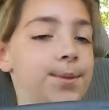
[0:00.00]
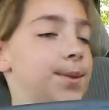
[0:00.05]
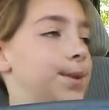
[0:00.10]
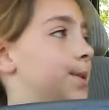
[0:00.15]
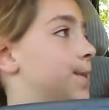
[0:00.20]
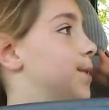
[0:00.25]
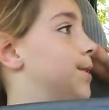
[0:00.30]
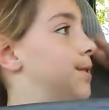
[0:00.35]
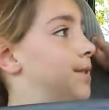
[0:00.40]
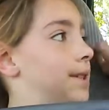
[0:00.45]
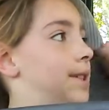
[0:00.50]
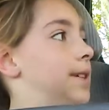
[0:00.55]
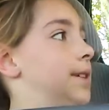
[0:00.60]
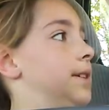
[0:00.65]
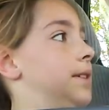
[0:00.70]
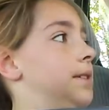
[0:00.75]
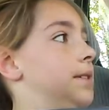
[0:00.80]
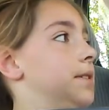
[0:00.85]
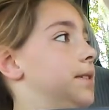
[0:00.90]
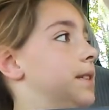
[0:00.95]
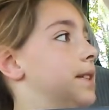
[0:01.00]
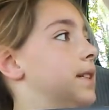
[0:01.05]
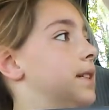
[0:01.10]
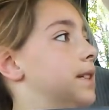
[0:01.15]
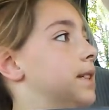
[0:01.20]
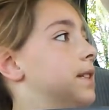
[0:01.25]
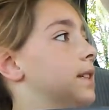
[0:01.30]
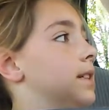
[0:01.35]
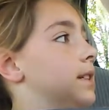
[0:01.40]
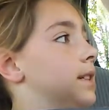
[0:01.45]
I went to the wrong one
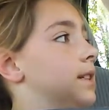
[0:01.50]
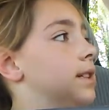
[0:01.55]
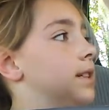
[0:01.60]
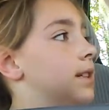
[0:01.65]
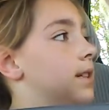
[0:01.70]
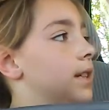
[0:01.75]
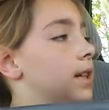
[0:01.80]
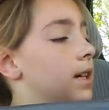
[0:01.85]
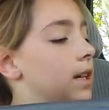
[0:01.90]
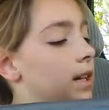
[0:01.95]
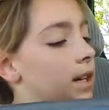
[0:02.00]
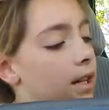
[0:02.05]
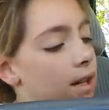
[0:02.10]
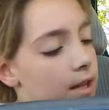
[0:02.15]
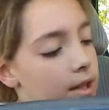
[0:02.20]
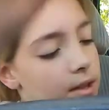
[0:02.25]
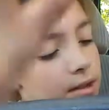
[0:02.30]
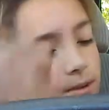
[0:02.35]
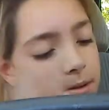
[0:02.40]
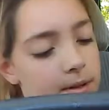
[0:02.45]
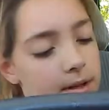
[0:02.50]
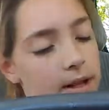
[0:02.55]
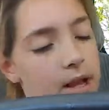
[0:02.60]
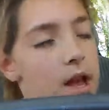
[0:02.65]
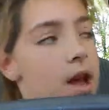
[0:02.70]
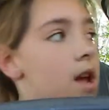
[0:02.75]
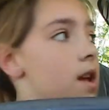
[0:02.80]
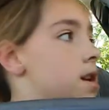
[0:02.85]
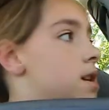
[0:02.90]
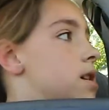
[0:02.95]
because the
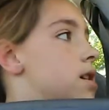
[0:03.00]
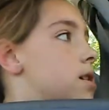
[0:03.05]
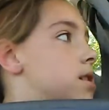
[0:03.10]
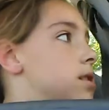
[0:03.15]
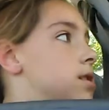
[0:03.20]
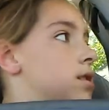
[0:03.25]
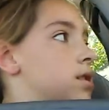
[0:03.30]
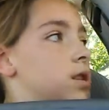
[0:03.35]
one that it